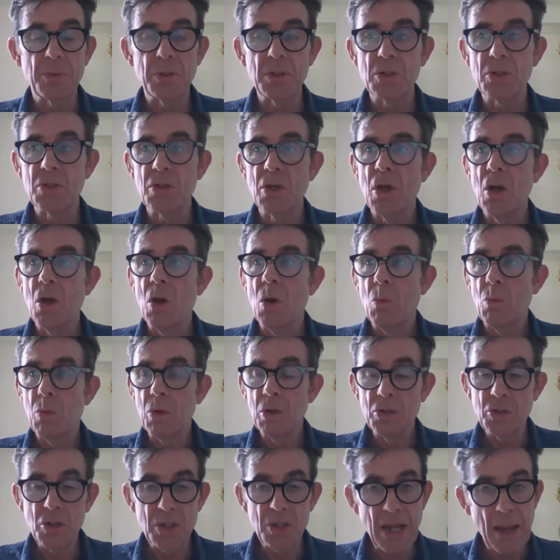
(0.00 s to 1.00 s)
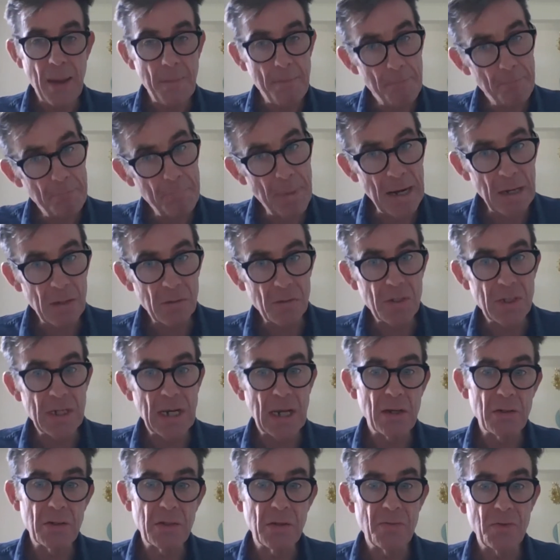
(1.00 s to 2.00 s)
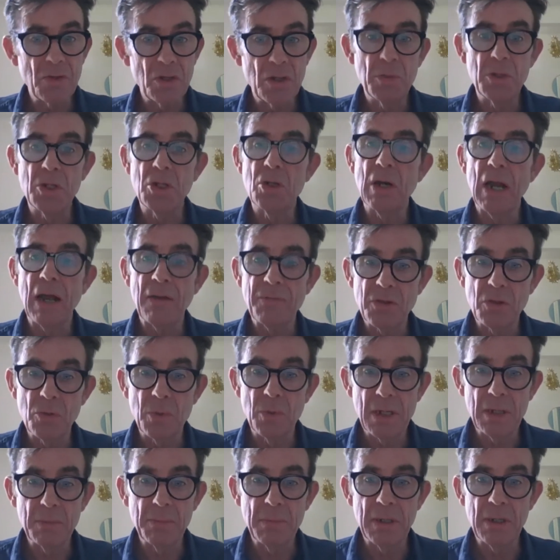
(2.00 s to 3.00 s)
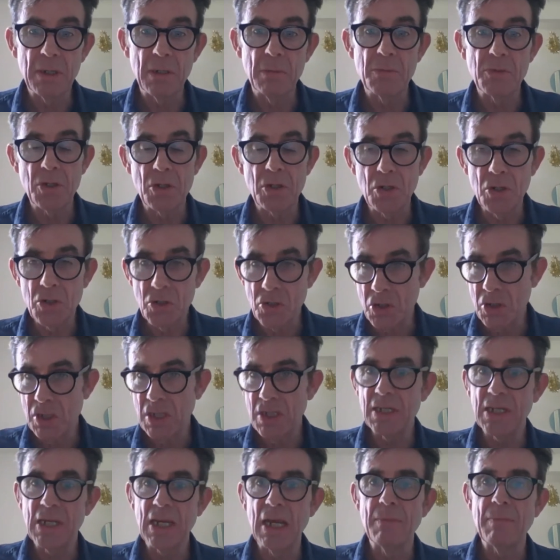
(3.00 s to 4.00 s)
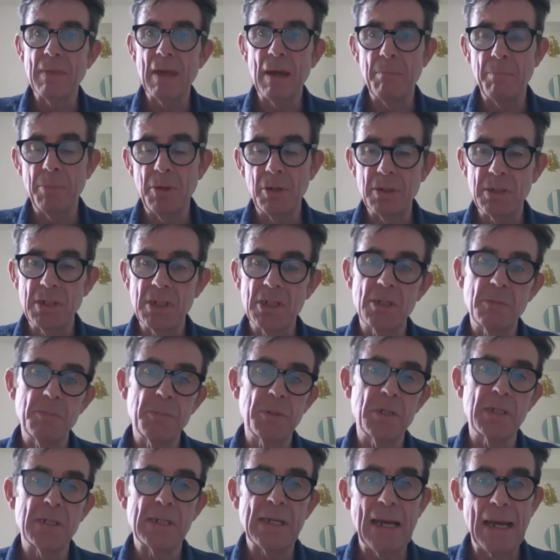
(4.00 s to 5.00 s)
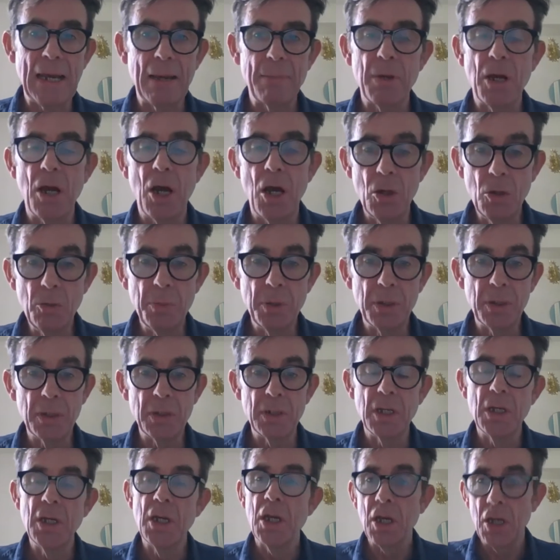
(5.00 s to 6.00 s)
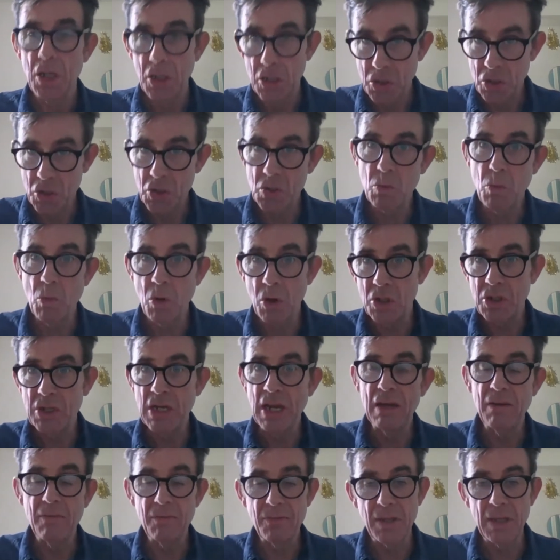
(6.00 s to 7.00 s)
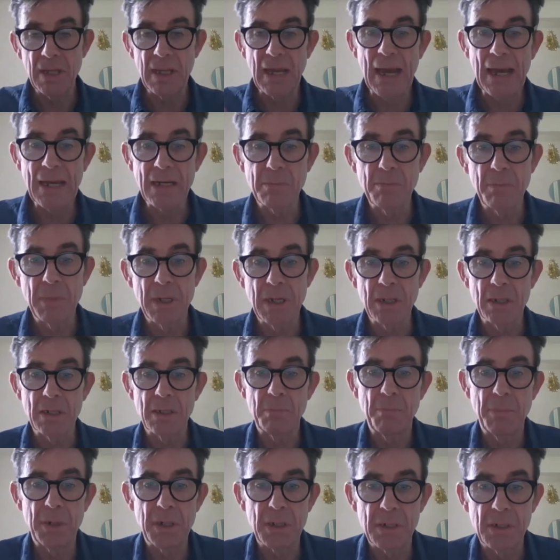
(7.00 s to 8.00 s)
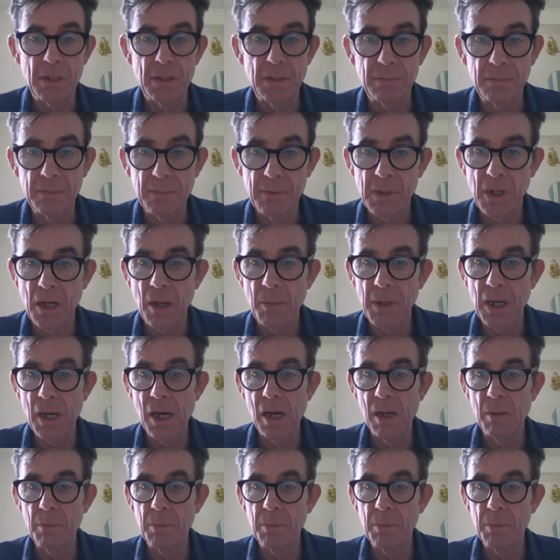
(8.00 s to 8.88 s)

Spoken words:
will just get bounced out of Zoom and you'll have to readmit them. So you do need to keep that participants tab open and just watch out for the add button coming up.